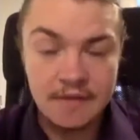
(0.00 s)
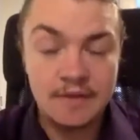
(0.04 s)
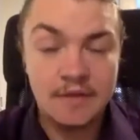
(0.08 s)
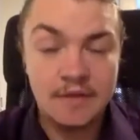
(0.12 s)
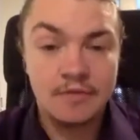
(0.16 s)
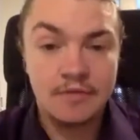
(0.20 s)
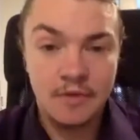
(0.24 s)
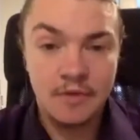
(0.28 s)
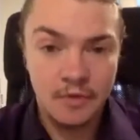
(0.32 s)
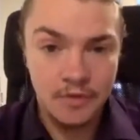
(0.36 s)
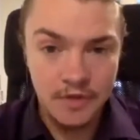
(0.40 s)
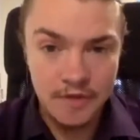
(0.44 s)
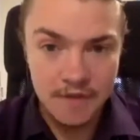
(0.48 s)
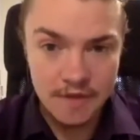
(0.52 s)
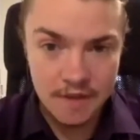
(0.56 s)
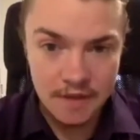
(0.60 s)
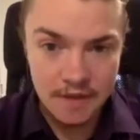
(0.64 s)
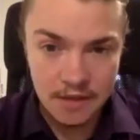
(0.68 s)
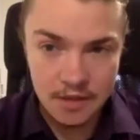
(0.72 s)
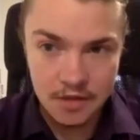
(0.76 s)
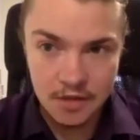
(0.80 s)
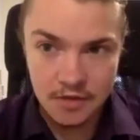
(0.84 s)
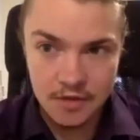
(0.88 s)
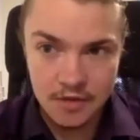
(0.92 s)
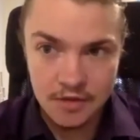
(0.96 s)
It's called a
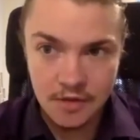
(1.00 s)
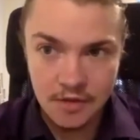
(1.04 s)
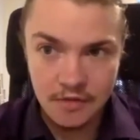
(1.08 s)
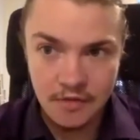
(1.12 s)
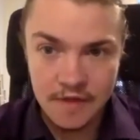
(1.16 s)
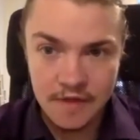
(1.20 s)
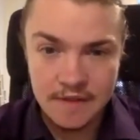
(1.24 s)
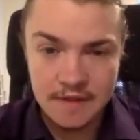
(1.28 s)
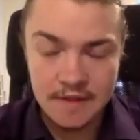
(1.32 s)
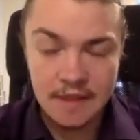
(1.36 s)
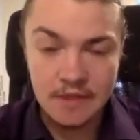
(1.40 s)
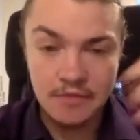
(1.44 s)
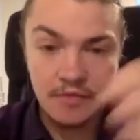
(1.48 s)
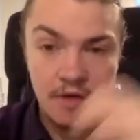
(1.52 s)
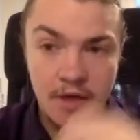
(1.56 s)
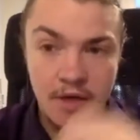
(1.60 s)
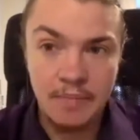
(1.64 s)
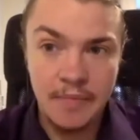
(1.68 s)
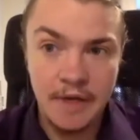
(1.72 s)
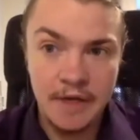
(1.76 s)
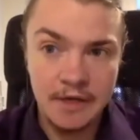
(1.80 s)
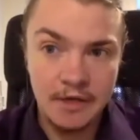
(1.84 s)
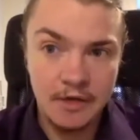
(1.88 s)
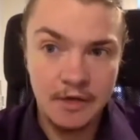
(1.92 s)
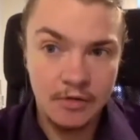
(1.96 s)
signature service. That's why
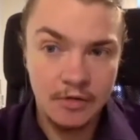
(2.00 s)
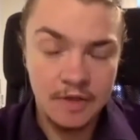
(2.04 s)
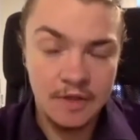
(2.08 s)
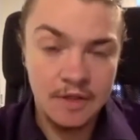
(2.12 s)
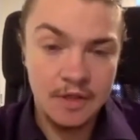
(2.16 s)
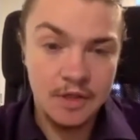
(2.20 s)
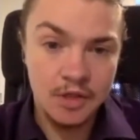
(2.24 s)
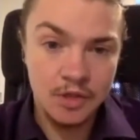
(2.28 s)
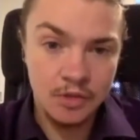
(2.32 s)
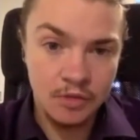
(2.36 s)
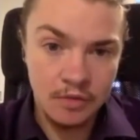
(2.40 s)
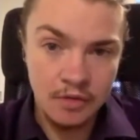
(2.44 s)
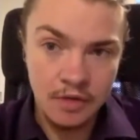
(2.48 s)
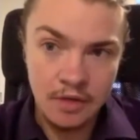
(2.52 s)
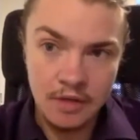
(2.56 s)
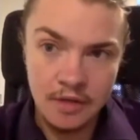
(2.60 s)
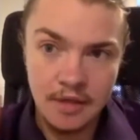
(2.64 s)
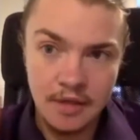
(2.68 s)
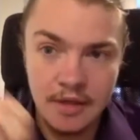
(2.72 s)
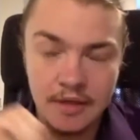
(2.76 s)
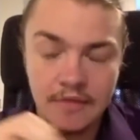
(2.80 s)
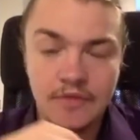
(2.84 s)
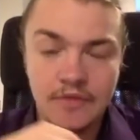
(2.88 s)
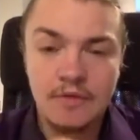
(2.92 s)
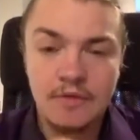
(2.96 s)
by Courtney Scholl,
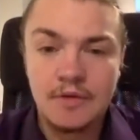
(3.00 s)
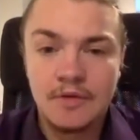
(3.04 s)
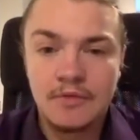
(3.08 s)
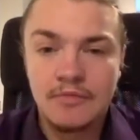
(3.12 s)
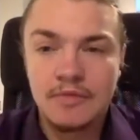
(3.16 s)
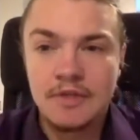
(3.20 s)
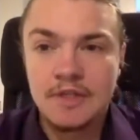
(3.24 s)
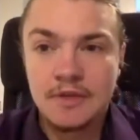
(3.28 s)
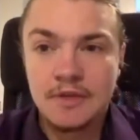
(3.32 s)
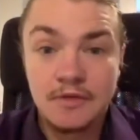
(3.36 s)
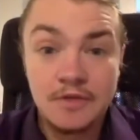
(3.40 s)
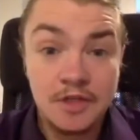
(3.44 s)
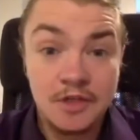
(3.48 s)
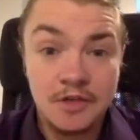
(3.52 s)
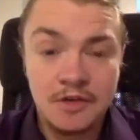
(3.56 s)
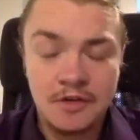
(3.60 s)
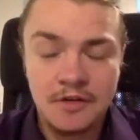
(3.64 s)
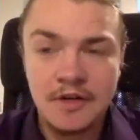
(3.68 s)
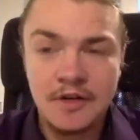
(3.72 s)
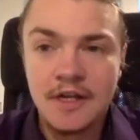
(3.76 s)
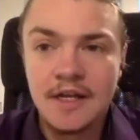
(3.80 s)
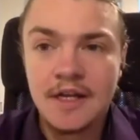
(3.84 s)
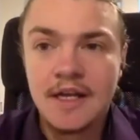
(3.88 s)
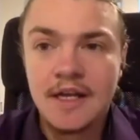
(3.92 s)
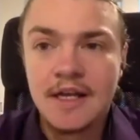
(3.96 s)
if you want to research
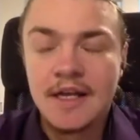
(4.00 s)
her.